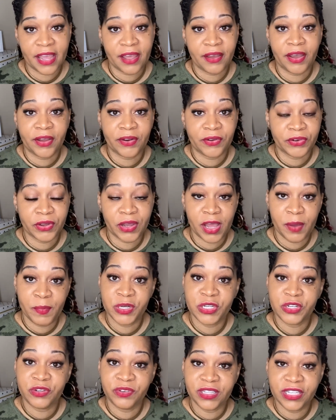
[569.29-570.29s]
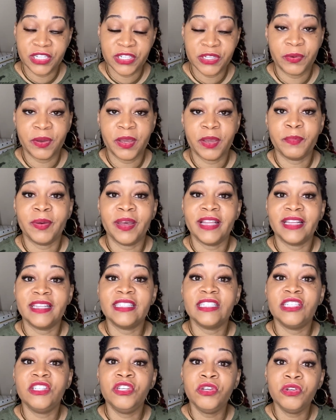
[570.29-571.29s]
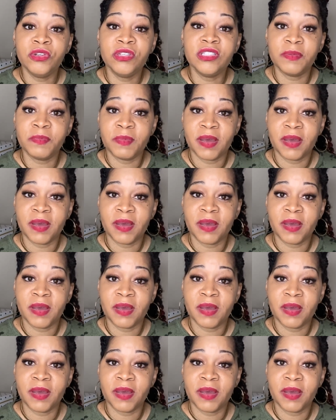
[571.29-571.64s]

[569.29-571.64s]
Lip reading: I don't know how much you're really doing, but use the money